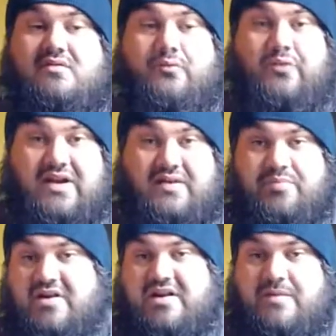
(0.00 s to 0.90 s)
when I
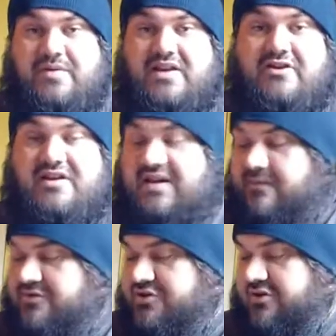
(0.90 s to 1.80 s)
plugged it up in here, it
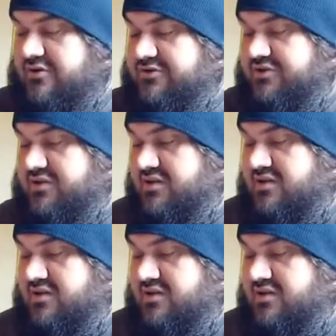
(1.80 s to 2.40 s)
never charged.